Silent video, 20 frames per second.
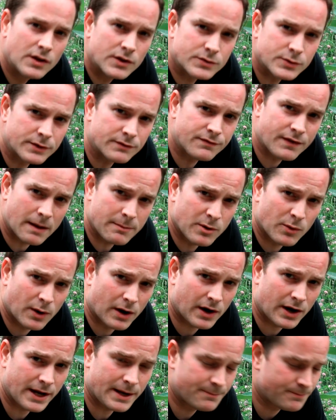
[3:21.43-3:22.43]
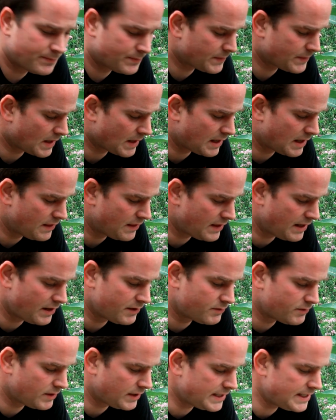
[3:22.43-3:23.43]
So in February, they
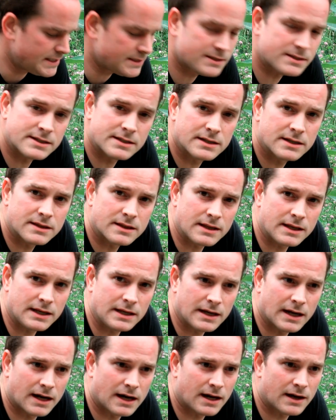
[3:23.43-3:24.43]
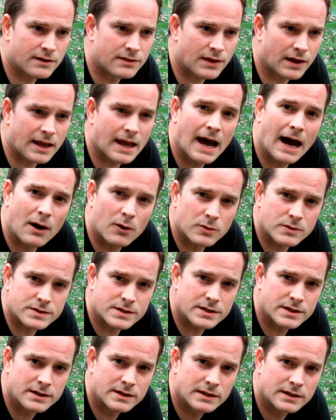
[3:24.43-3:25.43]
released the
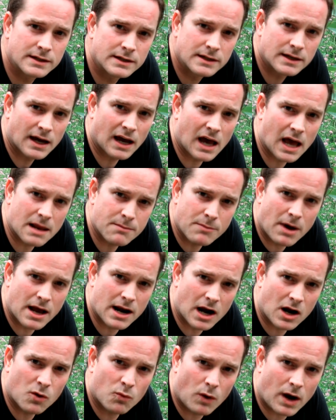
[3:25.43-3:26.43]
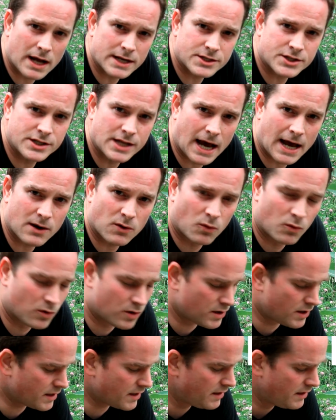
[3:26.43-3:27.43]
count on
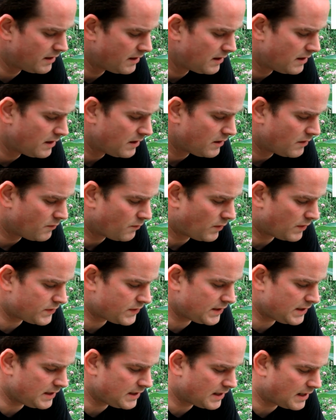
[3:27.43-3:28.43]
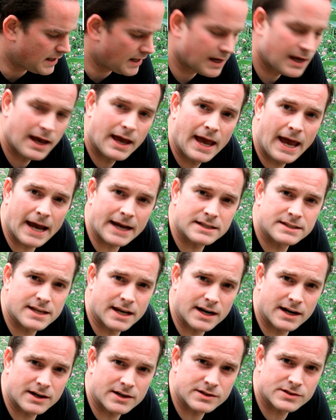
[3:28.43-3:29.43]
monarchwatch.org, what the
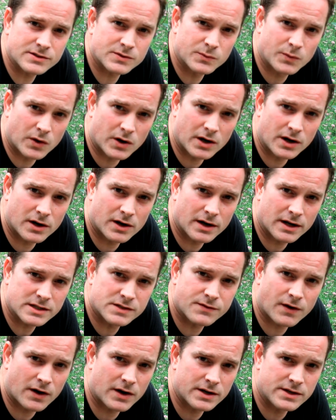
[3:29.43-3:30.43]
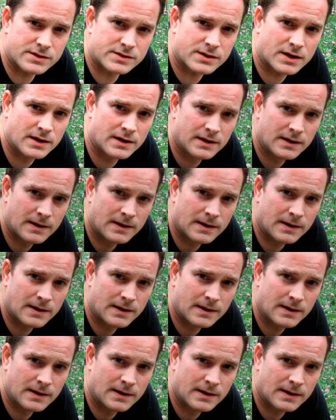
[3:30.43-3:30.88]
hectares were as far as